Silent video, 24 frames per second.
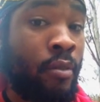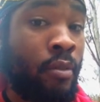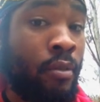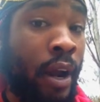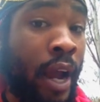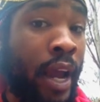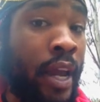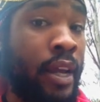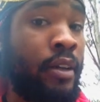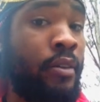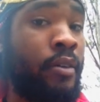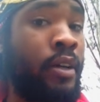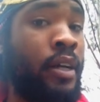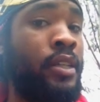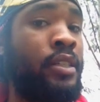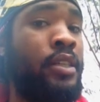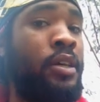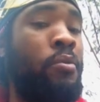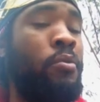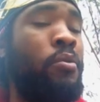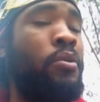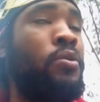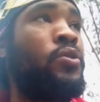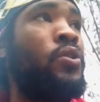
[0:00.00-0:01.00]
right? Because
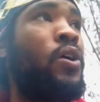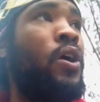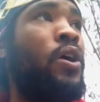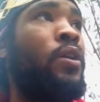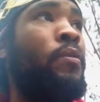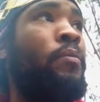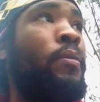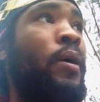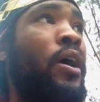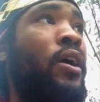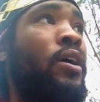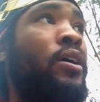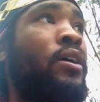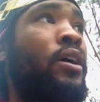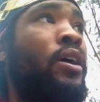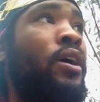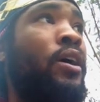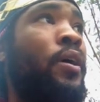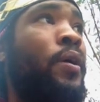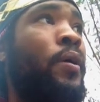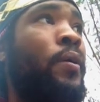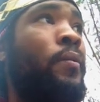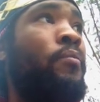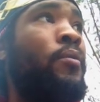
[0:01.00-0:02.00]
it was all
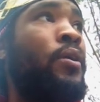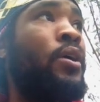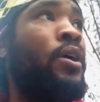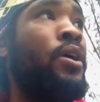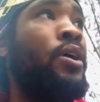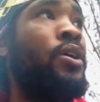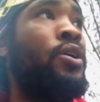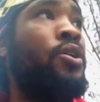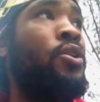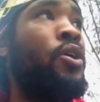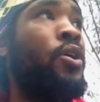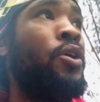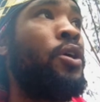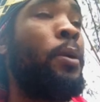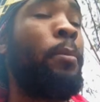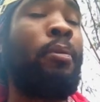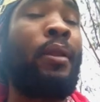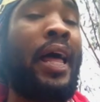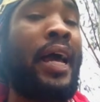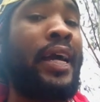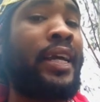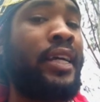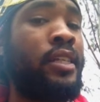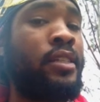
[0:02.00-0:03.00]
about, your
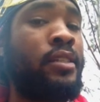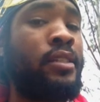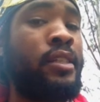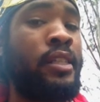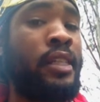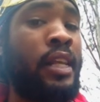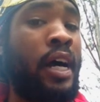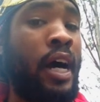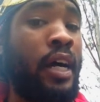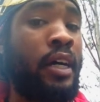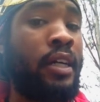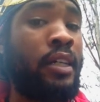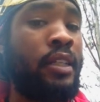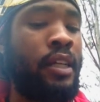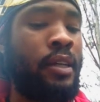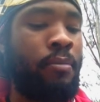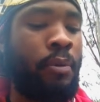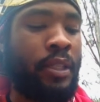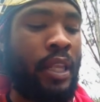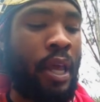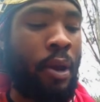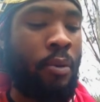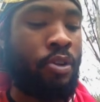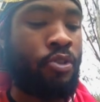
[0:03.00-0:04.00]
black is ugly,
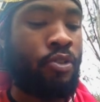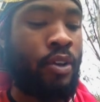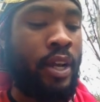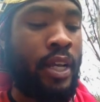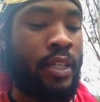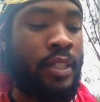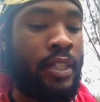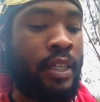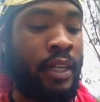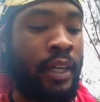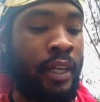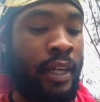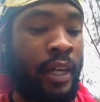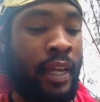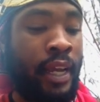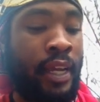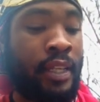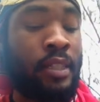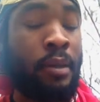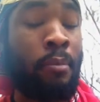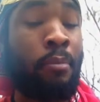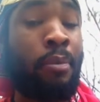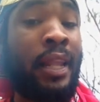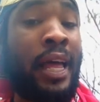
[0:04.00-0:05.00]
but they were transcending it
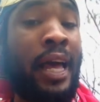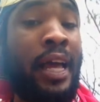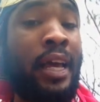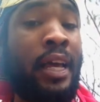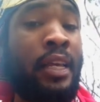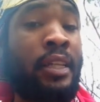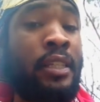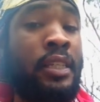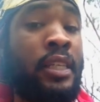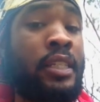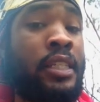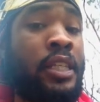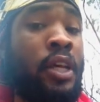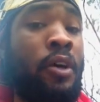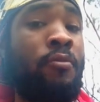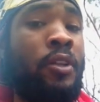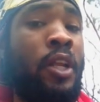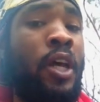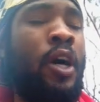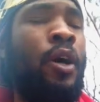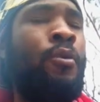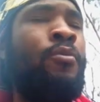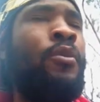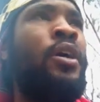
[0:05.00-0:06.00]
into
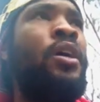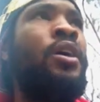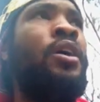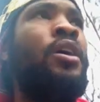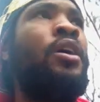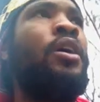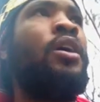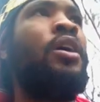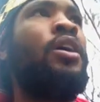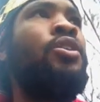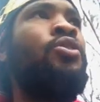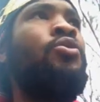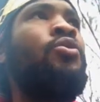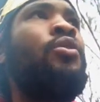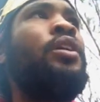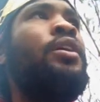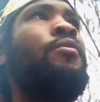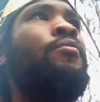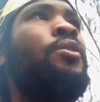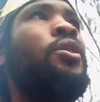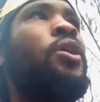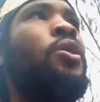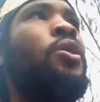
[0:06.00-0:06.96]
self-love. You can even